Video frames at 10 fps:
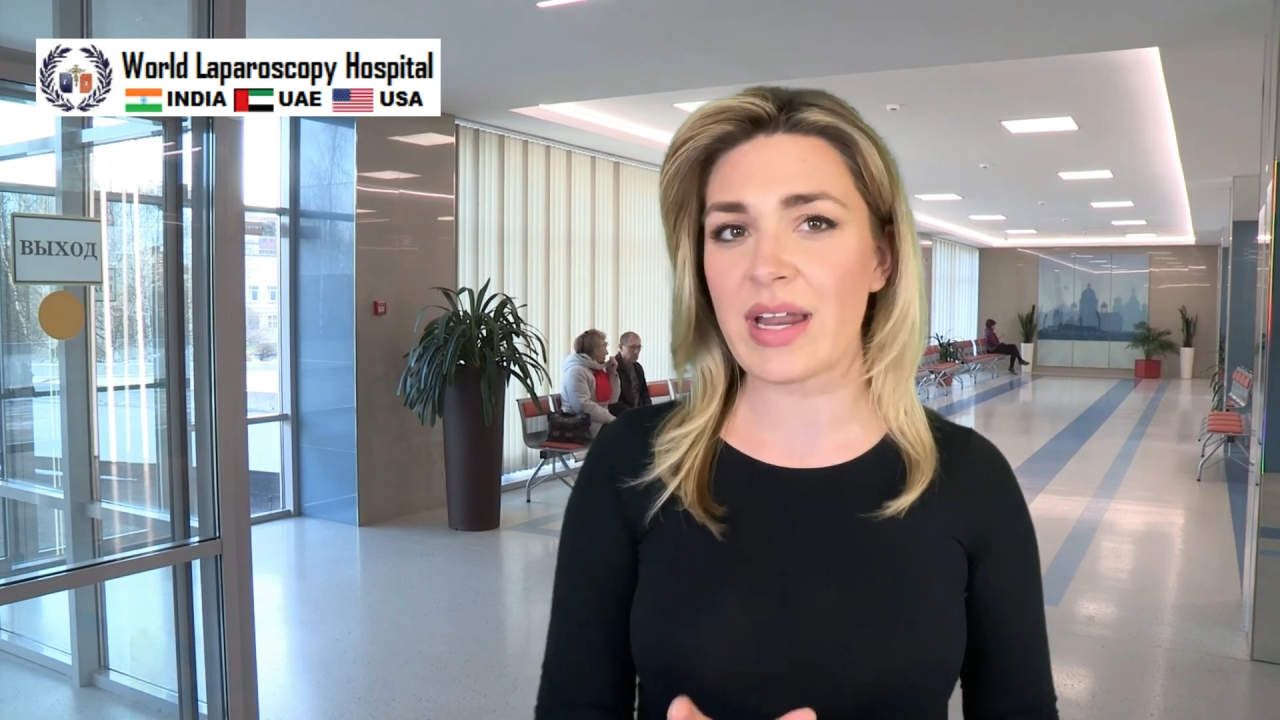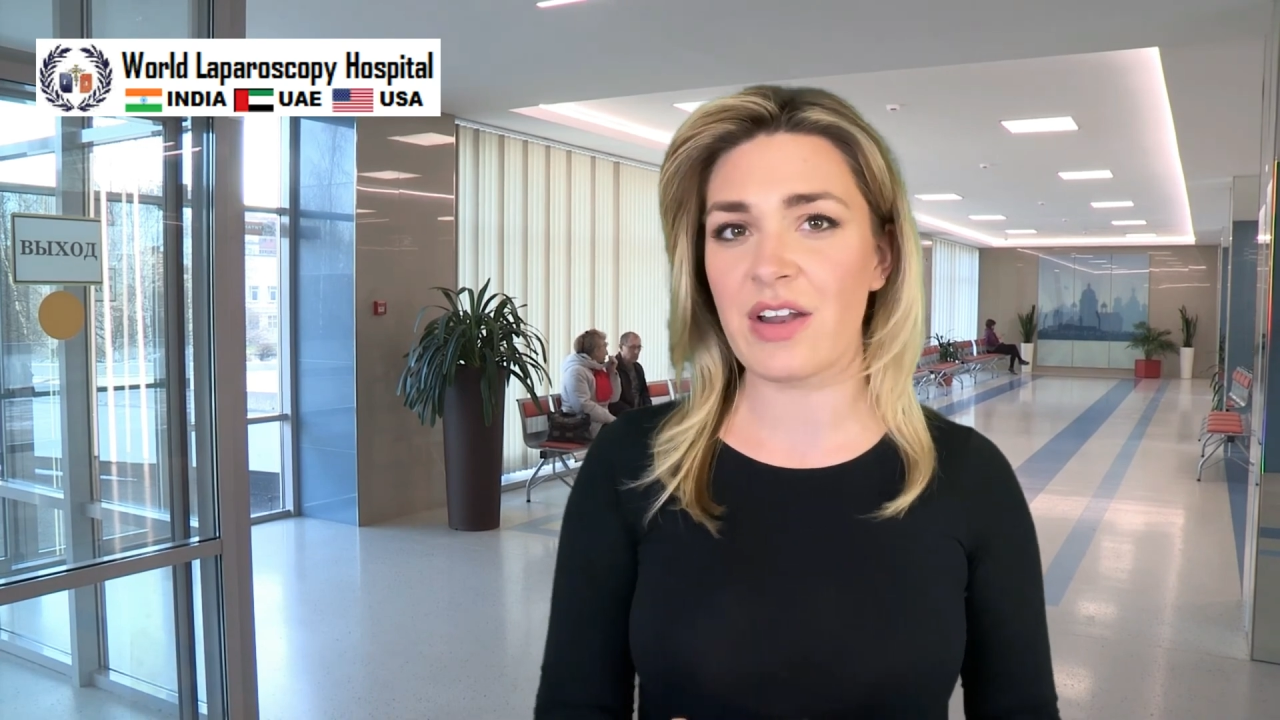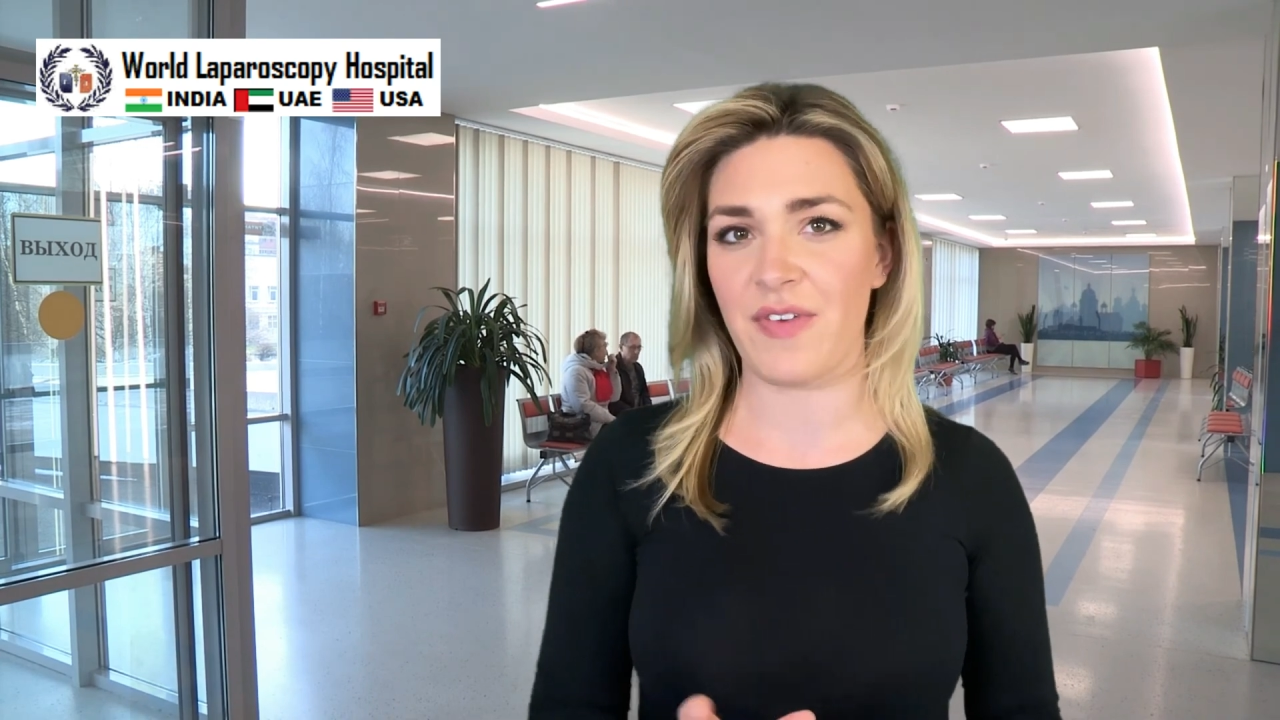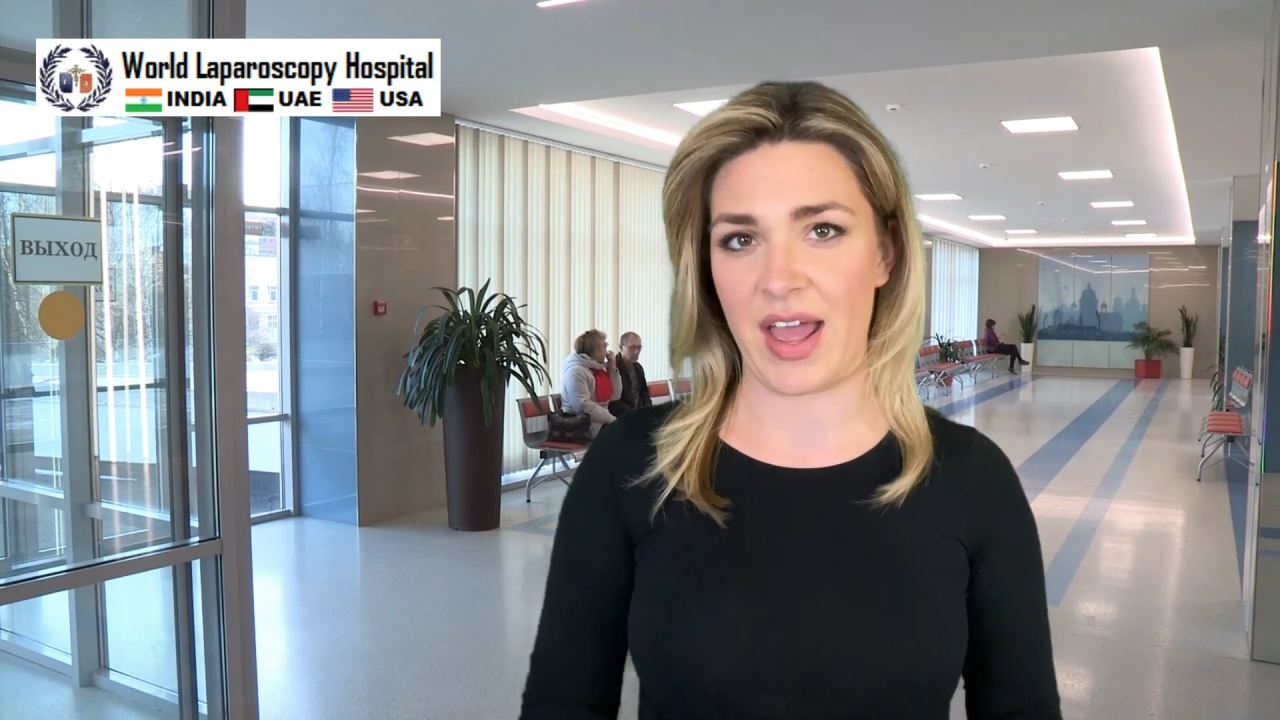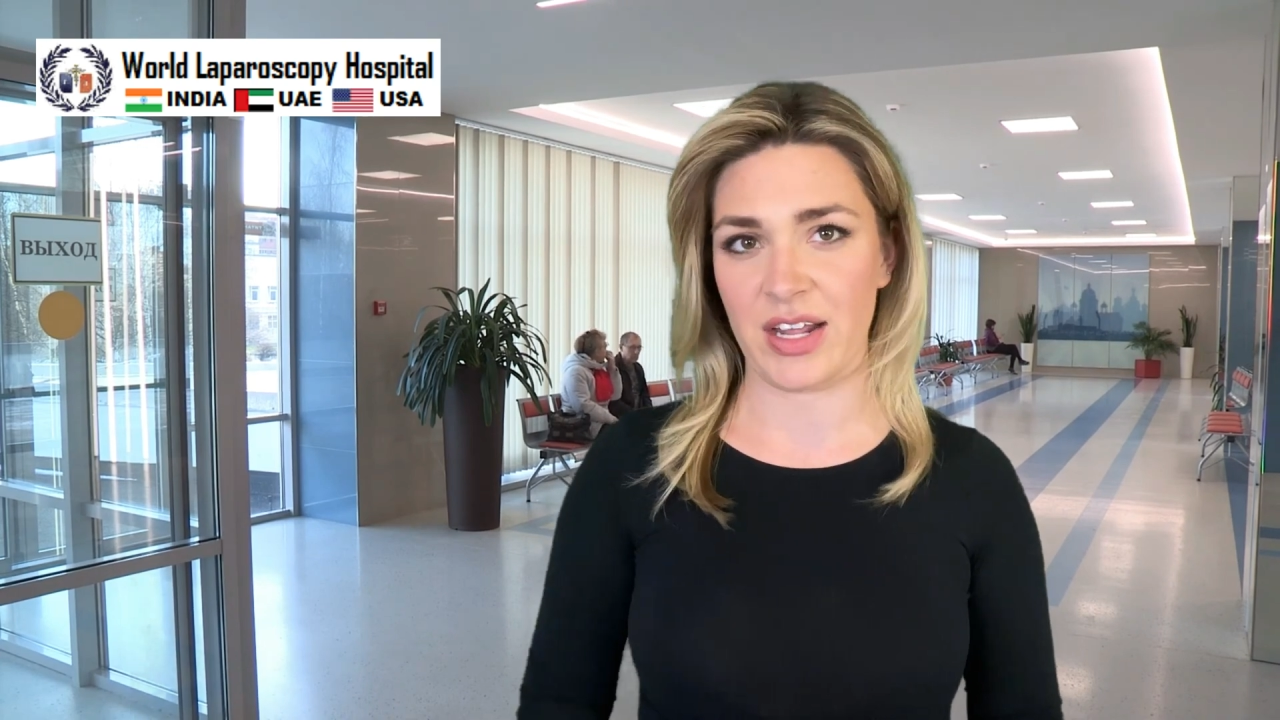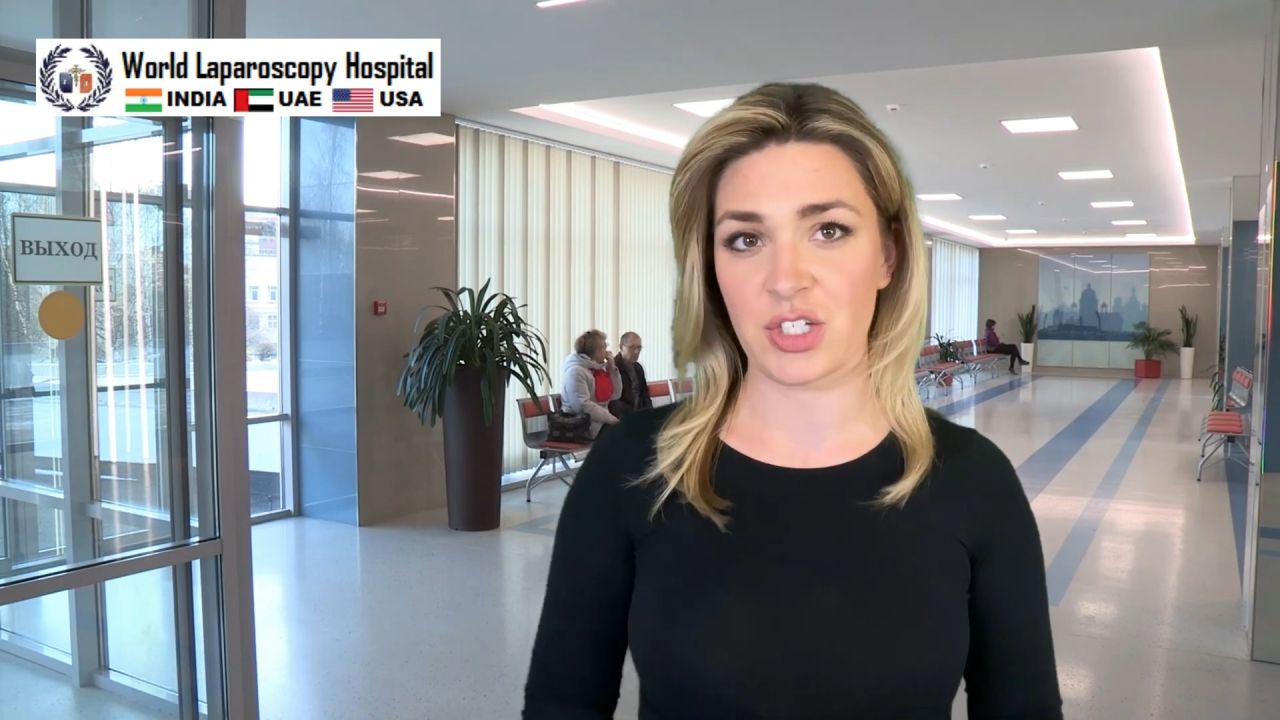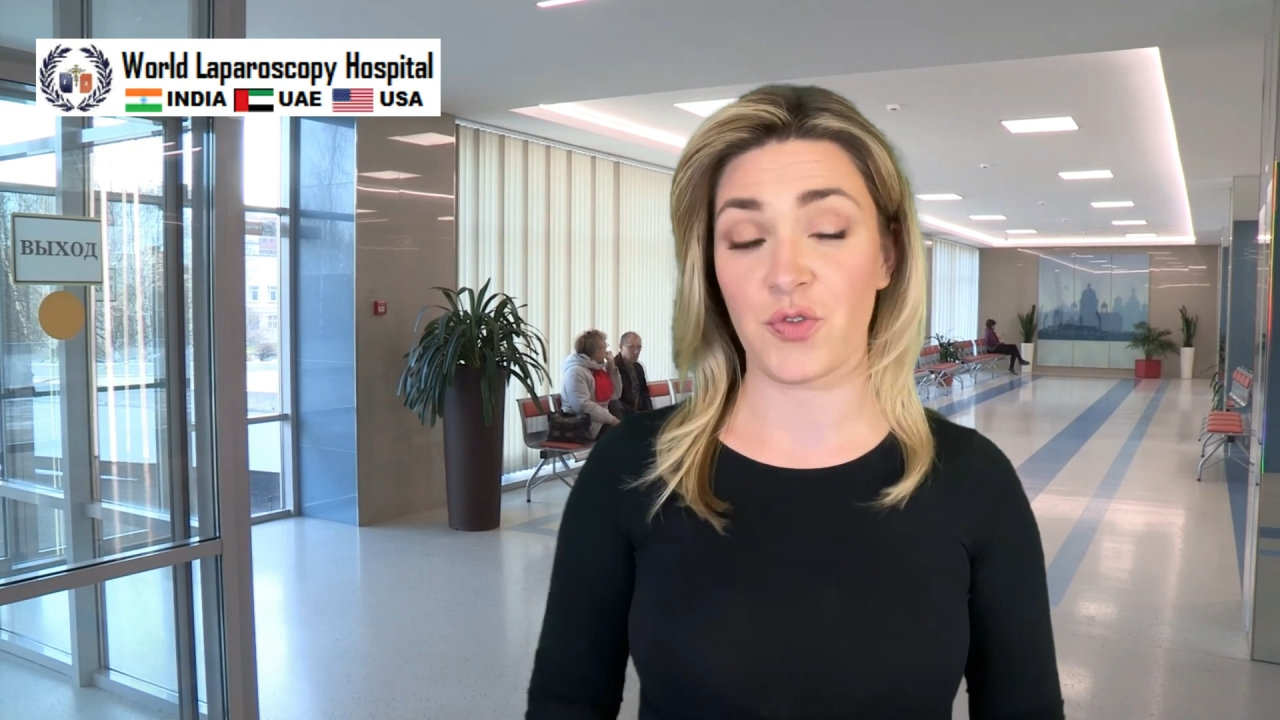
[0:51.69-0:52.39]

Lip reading: advantage